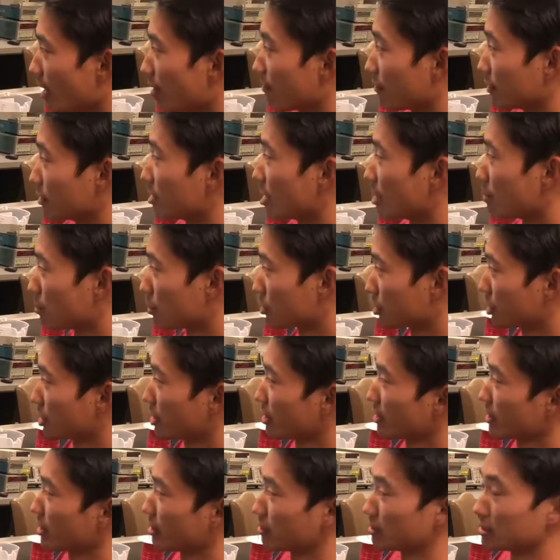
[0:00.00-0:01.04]
For
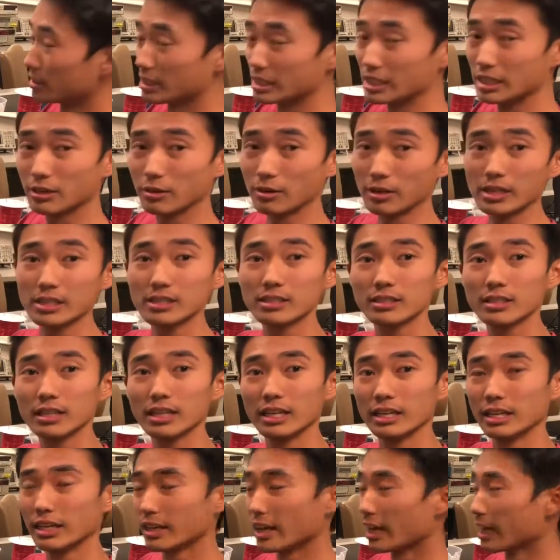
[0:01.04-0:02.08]
temperature, it will decrease
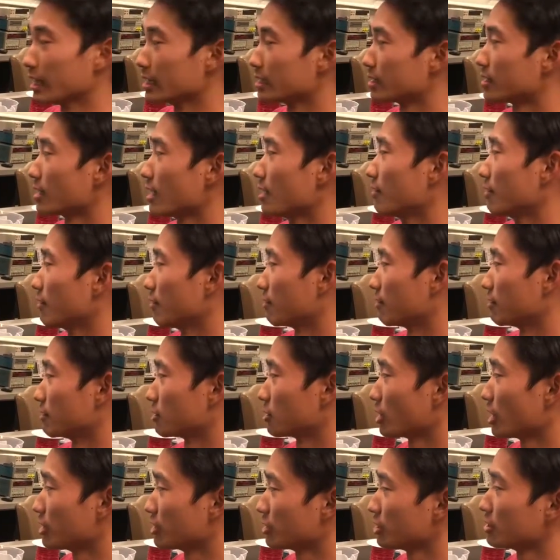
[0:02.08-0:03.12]
in the case of
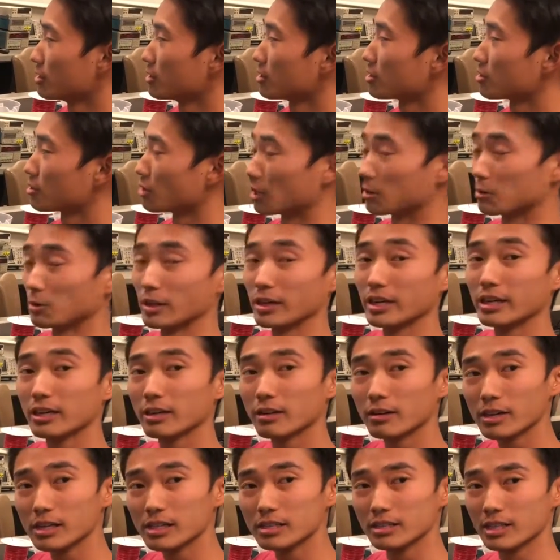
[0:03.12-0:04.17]
infiltration, strain will
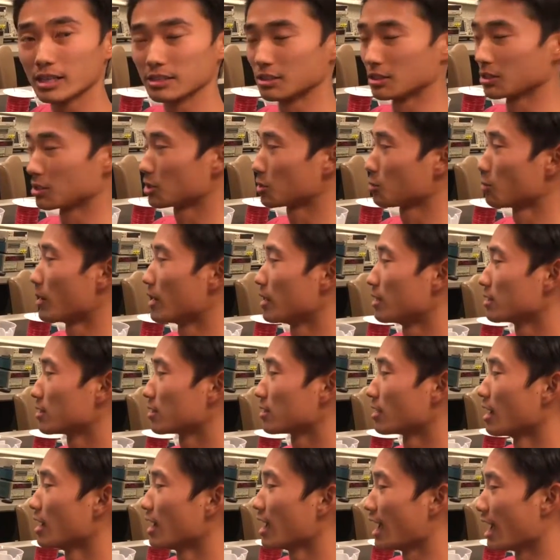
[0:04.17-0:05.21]
increase as it
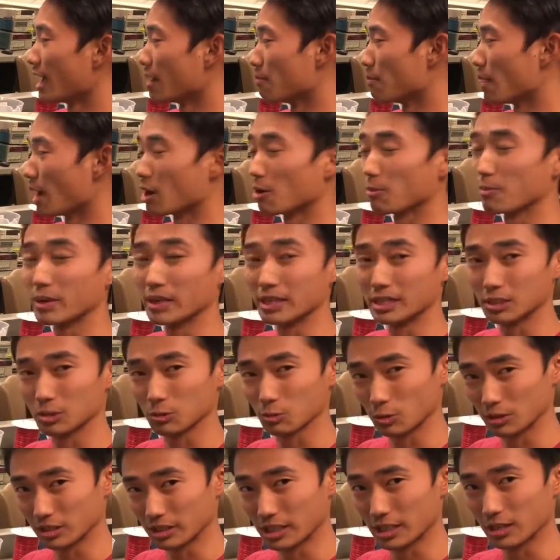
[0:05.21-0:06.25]
swells, and
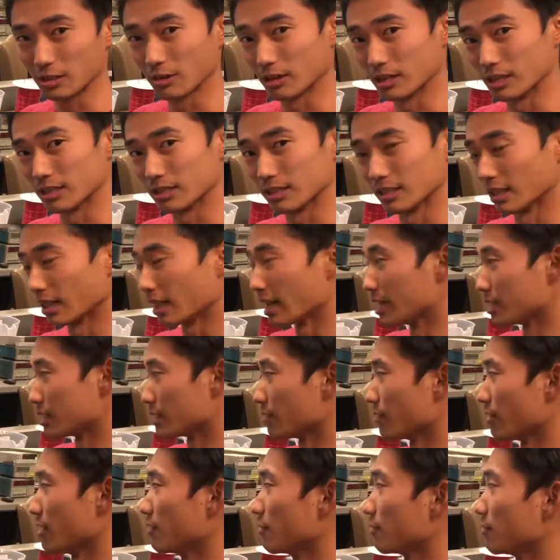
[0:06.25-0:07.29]
bioimpedance will decrease in the case
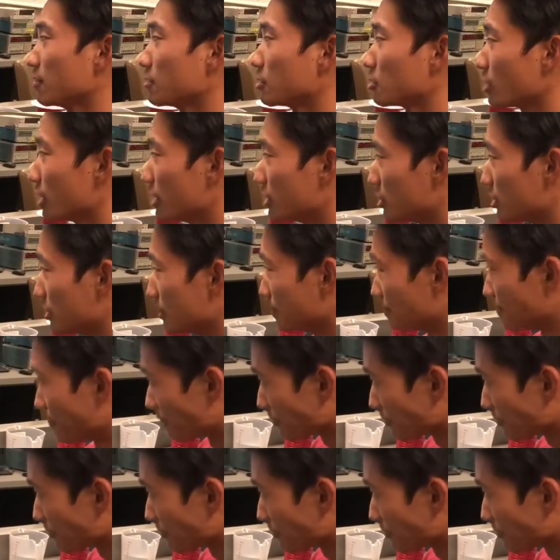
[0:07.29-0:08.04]
of an infiltration.